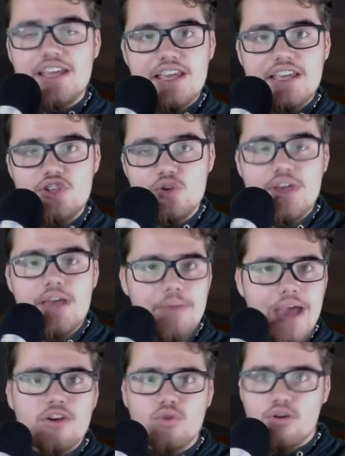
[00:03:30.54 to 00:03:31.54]
you get
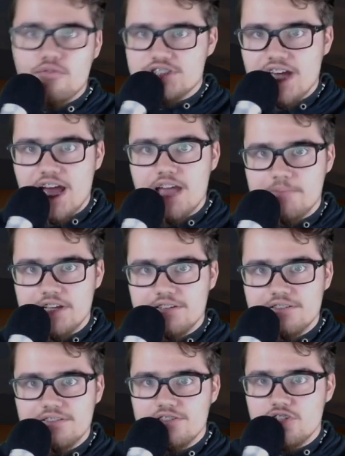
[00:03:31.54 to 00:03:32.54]
better over time in it
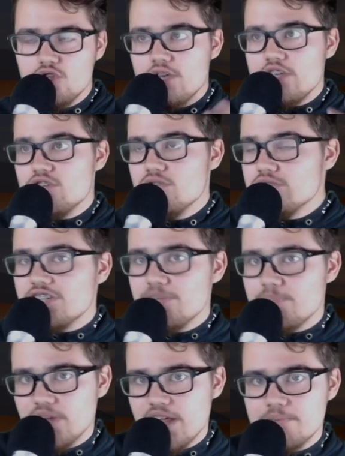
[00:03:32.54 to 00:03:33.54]
you get used to the
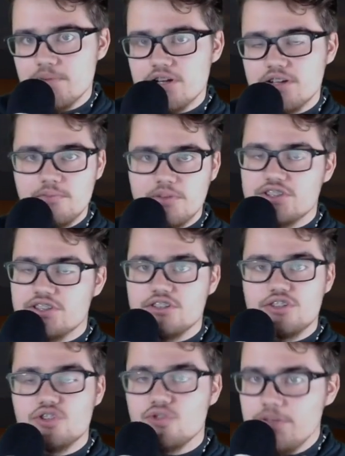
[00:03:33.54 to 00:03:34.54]
playbook because it's
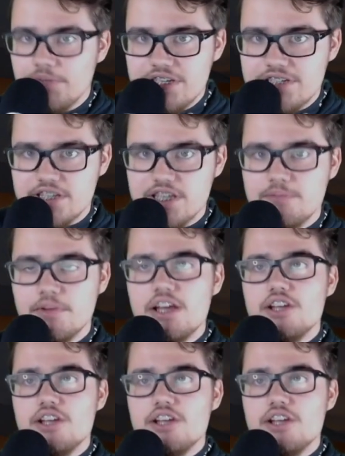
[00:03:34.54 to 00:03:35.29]
extremely deep.